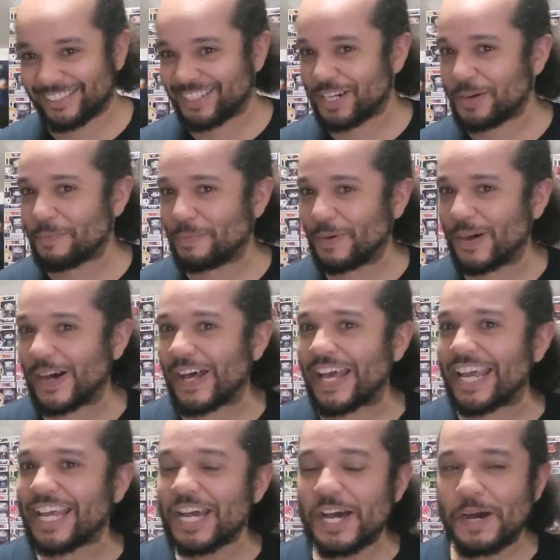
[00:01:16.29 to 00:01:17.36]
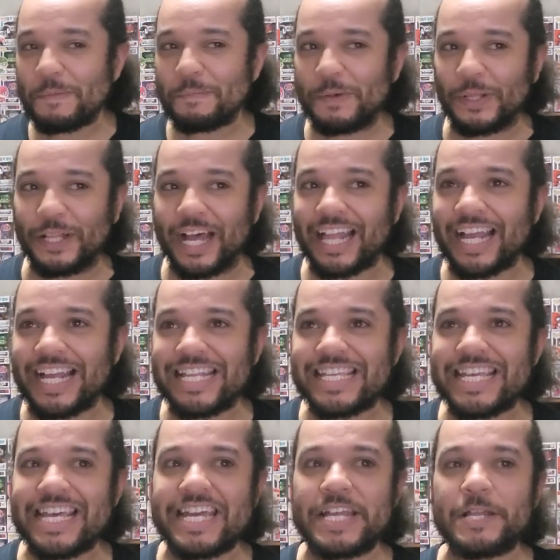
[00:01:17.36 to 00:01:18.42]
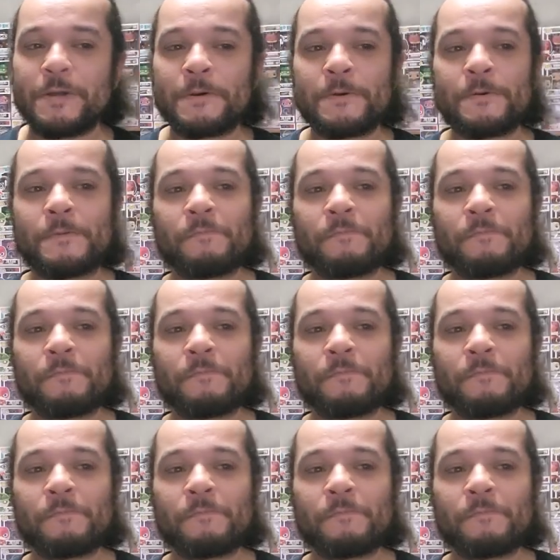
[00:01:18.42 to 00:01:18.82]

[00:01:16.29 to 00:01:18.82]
Oh boy, I'm glad I did.